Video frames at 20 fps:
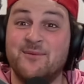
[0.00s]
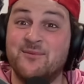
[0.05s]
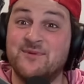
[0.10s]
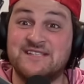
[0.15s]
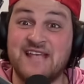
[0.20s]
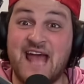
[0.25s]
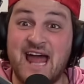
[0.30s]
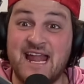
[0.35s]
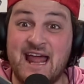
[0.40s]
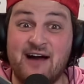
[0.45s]

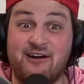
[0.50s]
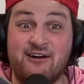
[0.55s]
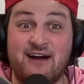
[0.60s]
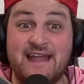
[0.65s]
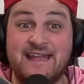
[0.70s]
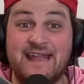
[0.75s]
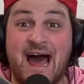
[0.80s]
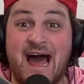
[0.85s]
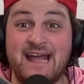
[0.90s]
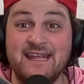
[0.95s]
Was that
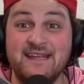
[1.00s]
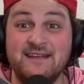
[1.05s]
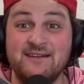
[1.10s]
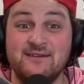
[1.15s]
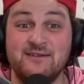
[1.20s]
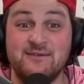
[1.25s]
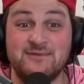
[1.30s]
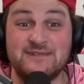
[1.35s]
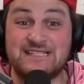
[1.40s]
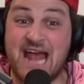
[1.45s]
L.A. night?
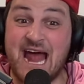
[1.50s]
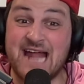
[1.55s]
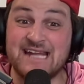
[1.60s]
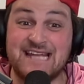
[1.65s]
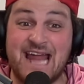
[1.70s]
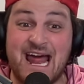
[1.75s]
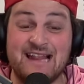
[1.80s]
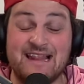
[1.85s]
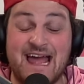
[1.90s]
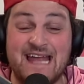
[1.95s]
Was that
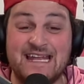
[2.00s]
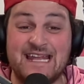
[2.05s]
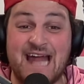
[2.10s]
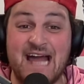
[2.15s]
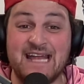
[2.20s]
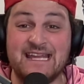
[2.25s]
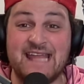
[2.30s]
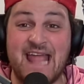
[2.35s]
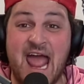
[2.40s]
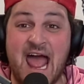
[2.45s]
an L.A.
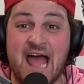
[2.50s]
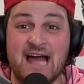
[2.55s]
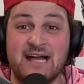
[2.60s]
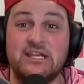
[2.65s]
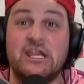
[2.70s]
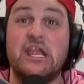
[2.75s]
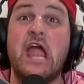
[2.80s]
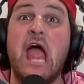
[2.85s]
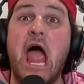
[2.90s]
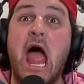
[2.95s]
night? Yeah.
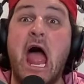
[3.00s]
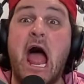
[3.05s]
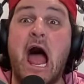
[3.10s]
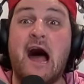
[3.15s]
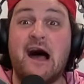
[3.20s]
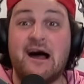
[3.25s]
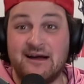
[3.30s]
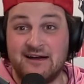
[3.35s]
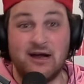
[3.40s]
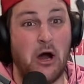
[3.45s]

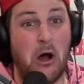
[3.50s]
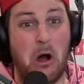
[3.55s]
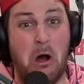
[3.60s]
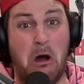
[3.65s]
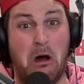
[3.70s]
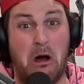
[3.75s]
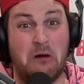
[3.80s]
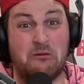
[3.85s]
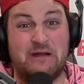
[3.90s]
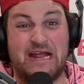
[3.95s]
Yeah.
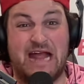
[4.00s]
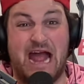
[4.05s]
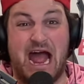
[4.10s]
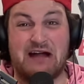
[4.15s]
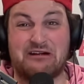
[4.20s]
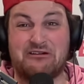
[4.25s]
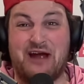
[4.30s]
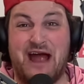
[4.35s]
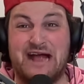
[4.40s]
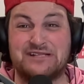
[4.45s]
Oh, we
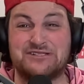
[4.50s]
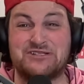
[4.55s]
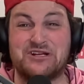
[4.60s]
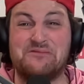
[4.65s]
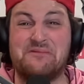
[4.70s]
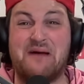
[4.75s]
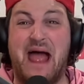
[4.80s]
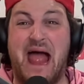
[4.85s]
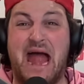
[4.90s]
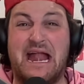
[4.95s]
got
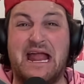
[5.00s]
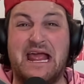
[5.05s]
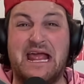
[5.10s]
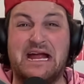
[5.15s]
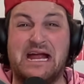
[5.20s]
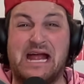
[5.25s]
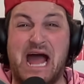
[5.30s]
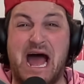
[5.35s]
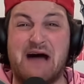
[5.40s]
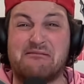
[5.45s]

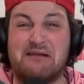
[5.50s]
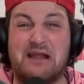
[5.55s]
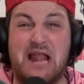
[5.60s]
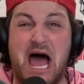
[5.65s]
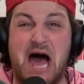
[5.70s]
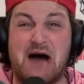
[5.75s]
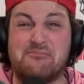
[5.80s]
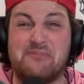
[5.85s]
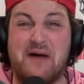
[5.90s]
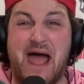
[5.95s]
WrestleMania coming
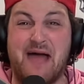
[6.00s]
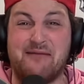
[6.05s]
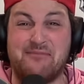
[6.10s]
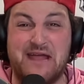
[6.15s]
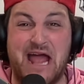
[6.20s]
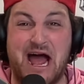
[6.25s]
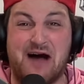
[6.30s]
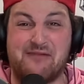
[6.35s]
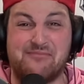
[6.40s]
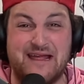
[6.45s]
up,
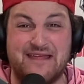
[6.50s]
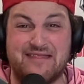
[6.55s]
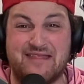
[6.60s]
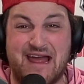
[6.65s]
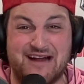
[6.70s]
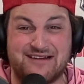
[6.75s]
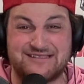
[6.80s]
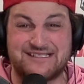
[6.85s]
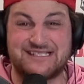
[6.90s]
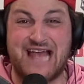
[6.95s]
baby. I'll be
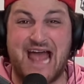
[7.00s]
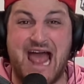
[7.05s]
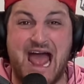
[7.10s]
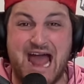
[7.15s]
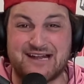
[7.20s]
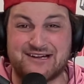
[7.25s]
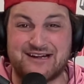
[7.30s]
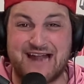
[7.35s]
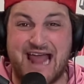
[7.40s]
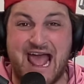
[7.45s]
there
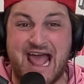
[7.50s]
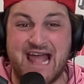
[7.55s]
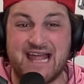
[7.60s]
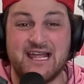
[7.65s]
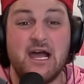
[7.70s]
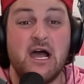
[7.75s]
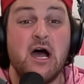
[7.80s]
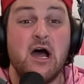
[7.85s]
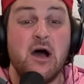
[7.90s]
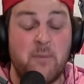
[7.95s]

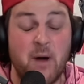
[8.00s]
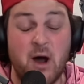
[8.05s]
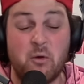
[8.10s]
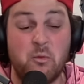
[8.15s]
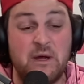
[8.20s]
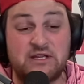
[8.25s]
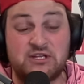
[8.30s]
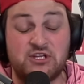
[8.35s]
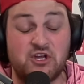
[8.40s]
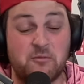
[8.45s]
Saturday.
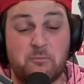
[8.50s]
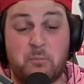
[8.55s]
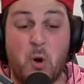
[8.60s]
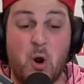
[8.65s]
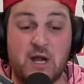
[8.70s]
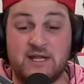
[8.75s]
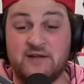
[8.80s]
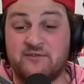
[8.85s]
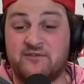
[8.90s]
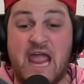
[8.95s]
But with your
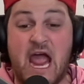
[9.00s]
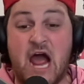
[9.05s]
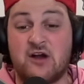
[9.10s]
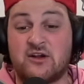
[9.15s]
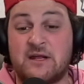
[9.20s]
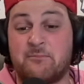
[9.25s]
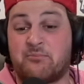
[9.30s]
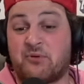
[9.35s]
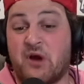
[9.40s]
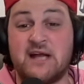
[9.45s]
point of
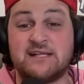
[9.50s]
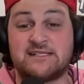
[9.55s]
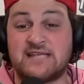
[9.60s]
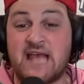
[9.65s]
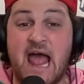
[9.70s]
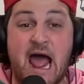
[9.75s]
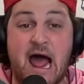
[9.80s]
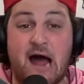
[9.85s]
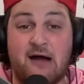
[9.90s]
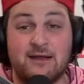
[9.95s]
counting Bryce
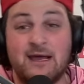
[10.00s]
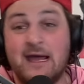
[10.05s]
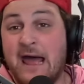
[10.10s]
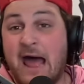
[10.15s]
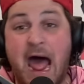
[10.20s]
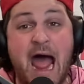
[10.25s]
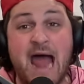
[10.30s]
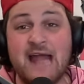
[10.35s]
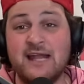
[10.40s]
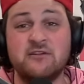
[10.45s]
out,
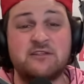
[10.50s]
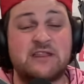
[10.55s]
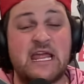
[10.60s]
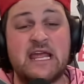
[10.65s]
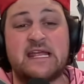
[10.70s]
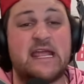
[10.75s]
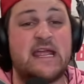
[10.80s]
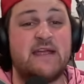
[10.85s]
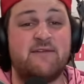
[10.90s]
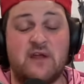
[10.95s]
I don't
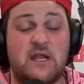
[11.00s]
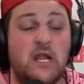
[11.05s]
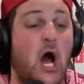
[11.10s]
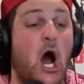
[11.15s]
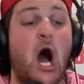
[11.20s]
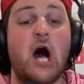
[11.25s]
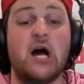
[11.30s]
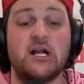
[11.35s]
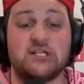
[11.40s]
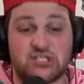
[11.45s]
think even
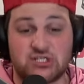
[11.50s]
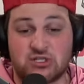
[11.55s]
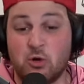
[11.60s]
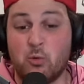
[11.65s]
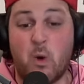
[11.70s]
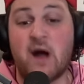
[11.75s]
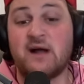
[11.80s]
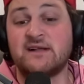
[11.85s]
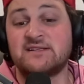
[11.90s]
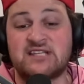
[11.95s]
us, the
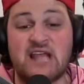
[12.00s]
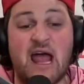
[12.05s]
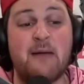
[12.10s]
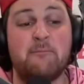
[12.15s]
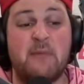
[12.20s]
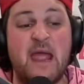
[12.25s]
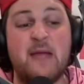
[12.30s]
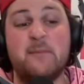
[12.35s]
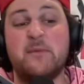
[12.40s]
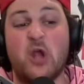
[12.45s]
ones
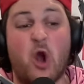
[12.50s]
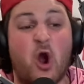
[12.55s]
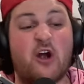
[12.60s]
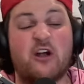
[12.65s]
that maybe